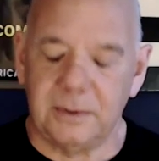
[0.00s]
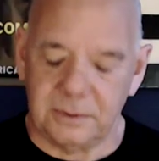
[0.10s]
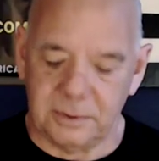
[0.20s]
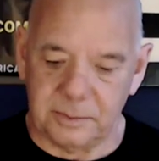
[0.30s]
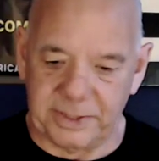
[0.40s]

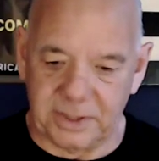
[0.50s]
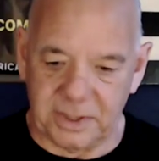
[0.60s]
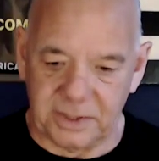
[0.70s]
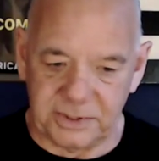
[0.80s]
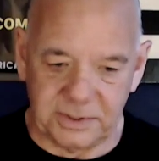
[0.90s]
oh my
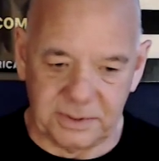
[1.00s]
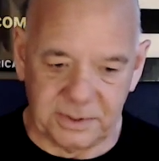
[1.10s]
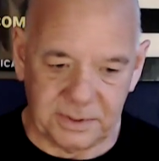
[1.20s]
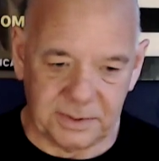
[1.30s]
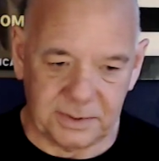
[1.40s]
gosh,
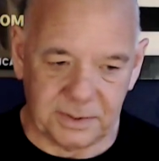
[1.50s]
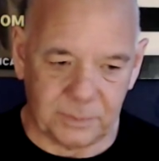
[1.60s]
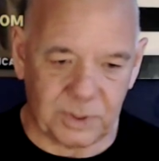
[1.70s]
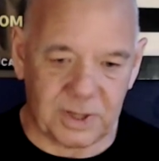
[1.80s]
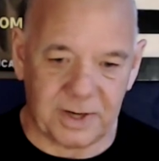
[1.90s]

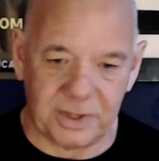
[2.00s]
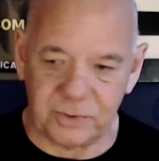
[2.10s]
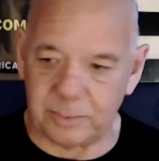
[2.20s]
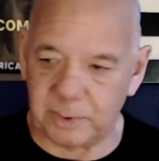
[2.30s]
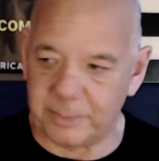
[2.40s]
what kind of
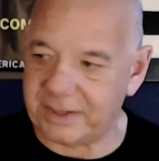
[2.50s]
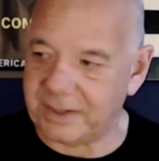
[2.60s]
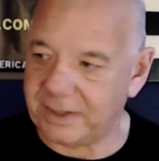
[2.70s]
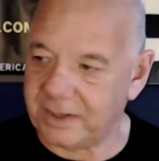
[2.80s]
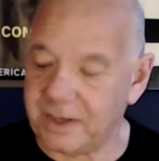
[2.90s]
trouble am I going
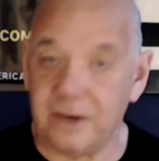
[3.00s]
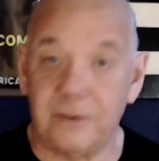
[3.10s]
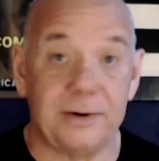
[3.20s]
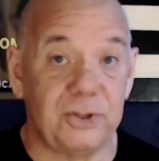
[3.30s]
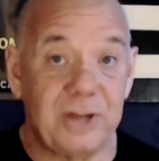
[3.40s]
to get in here?
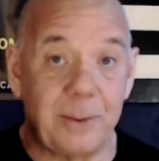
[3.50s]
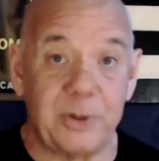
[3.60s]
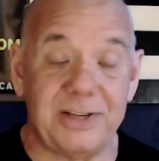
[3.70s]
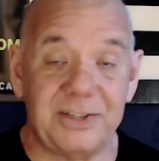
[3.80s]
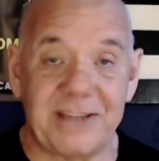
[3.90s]
Their
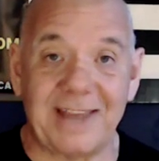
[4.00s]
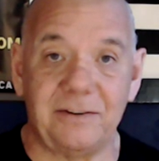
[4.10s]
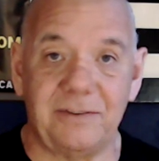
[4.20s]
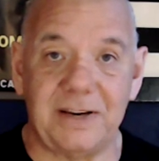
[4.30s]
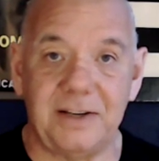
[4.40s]
jeopardy is
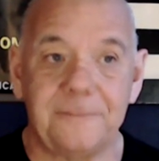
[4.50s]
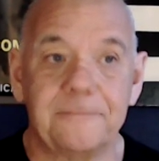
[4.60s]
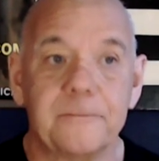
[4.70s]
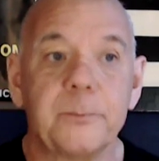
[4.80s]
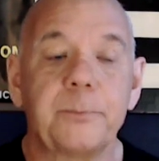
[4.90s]
activated.
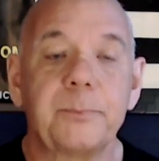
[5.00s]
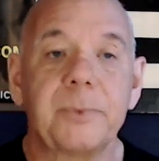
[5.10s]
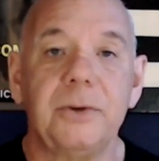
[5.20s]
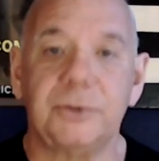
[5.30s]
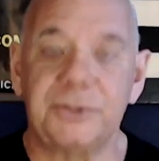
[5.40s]

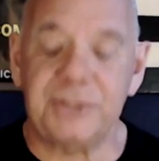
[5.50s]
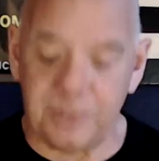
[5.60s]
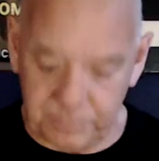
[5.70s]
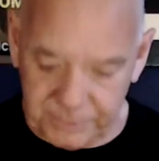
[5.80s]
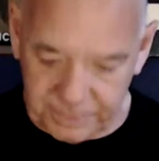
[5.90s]
You'll see
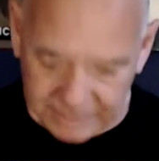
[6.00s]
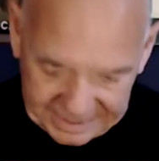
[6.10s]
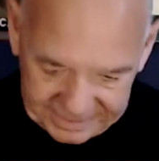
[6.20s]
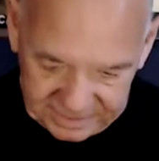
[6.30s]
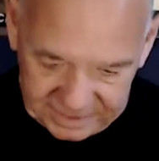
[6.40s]
the
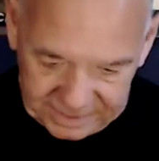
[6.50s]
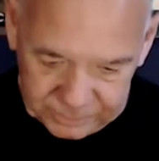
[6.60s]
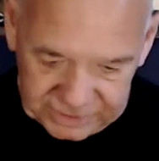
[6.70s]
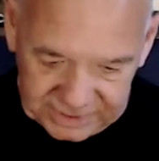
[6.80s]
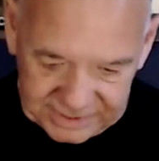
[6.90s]
body
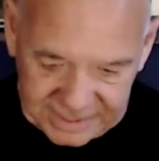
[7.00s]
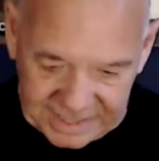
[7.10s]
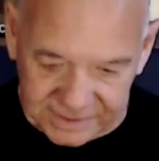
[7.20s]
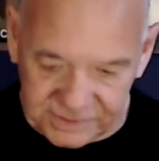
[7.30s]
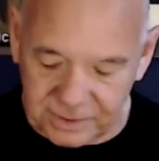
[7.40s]
language
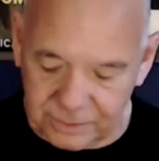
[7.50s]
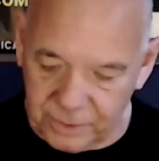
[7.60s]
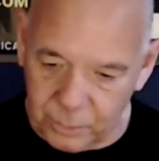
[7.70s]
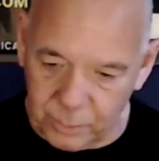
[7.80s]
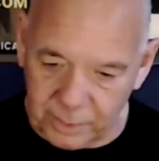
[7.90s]
indicates, oh
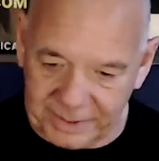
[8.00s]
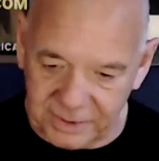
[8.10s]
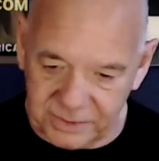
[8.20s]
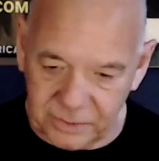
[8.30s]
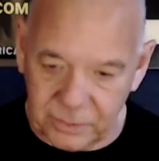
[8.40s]
no, what am I going
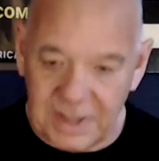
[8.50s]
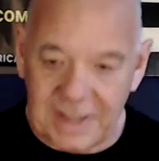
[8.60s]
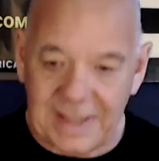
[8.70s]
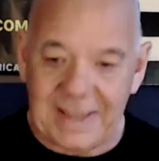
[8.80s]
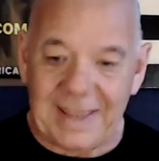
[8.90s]
to do?
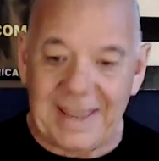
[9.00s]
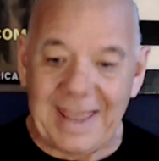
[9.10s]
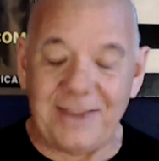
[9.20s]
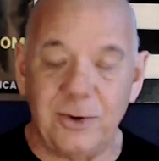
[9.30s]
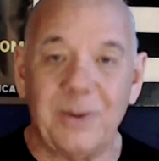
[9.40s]

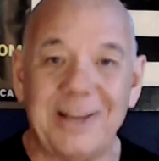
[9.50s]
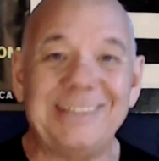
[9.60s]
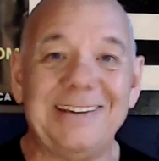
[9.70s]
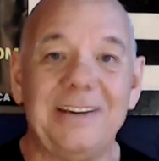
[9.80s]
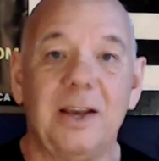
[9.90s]
And you might
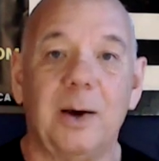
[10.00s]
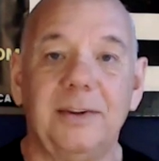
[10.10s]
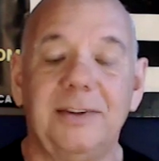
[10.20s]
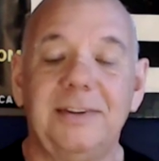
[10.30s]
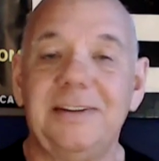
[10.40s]
see a
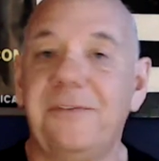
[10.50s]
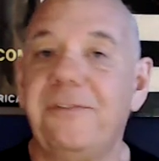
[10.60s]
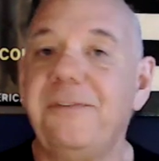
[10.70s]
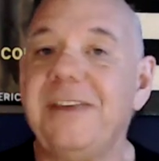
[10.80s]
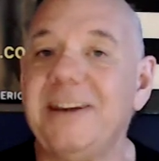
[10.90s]

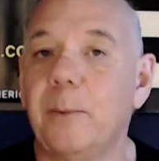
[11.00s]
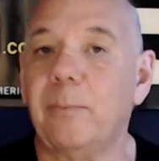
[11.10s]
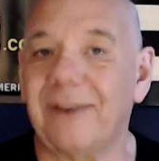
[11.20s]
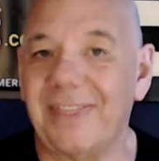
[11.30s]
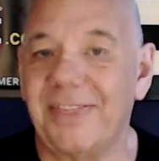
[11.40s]
defeat
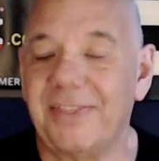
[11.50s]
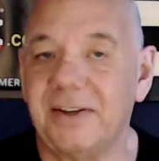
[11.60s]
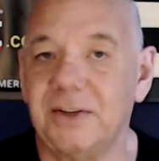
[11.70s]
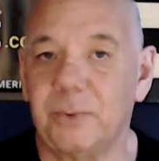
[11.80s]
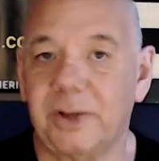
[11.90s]
breath,
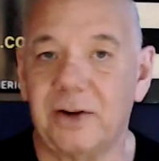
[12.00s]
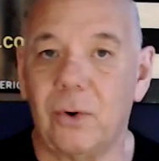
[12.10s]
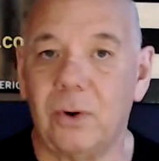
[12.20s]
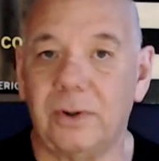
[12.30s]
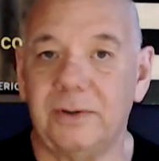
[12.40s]
is what I
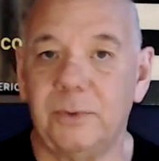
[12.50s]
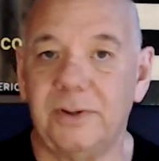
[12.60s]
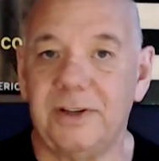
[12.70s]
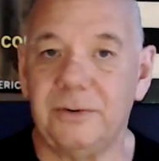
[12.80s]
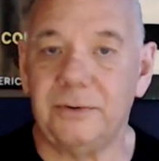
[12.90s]
call it, where
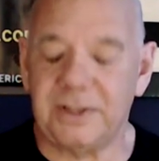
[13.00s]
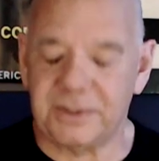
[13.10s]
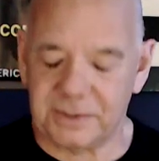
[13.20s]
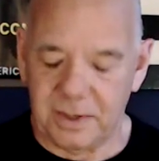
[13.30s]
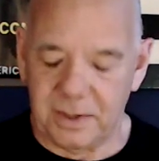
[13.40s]
they do this.